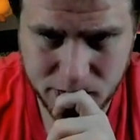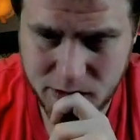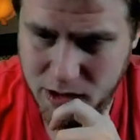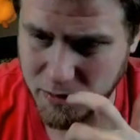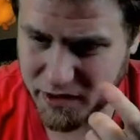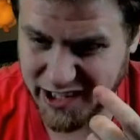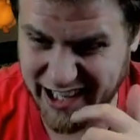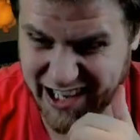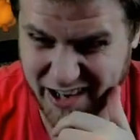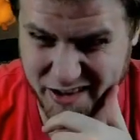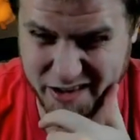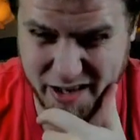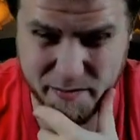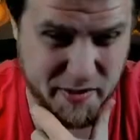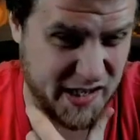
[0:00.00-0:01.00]
But, like, how do
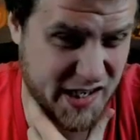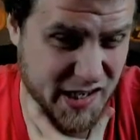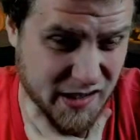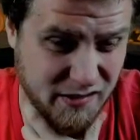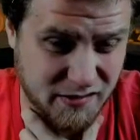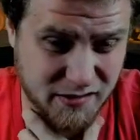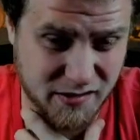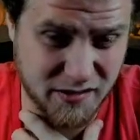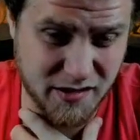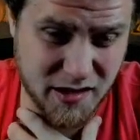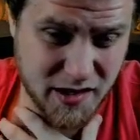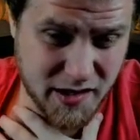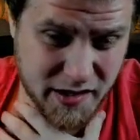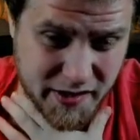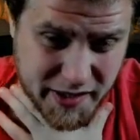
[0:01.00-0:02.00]
they beat it?
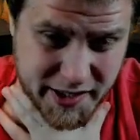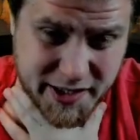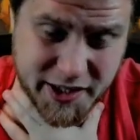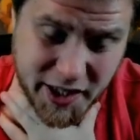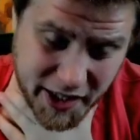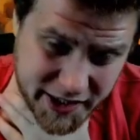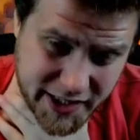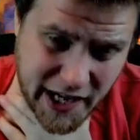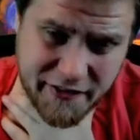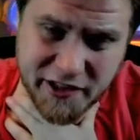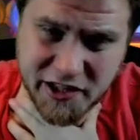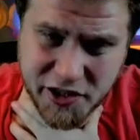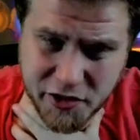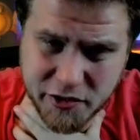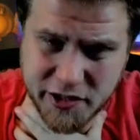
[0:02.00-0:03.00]
This does have
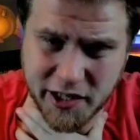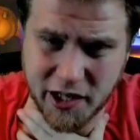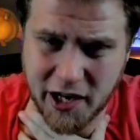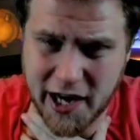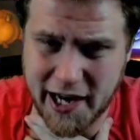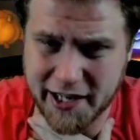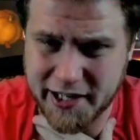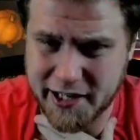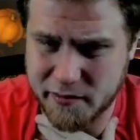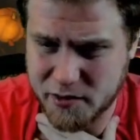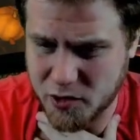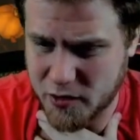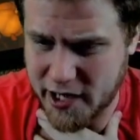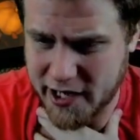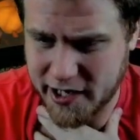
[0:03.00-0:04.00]
us using our Agadeem's
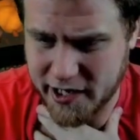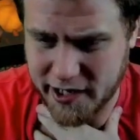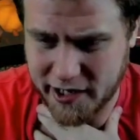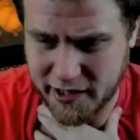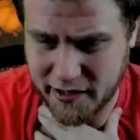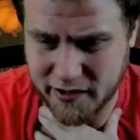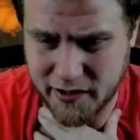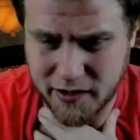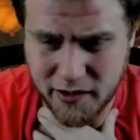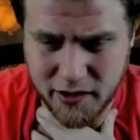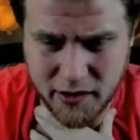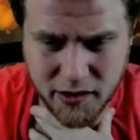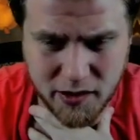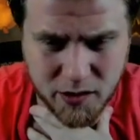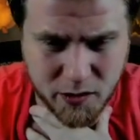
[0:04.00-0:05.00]
Awakening,
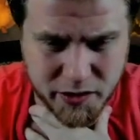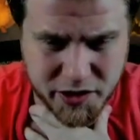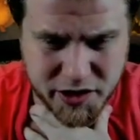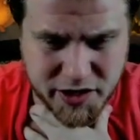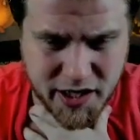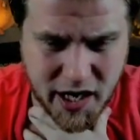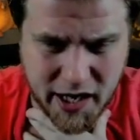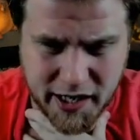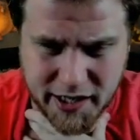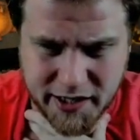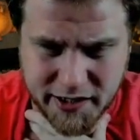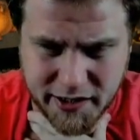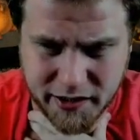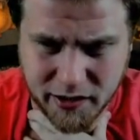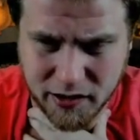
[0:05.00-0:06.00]
which is not
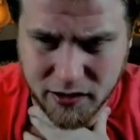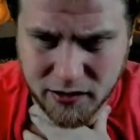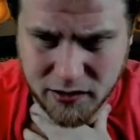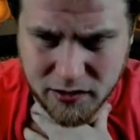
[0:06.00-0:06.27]
ideal.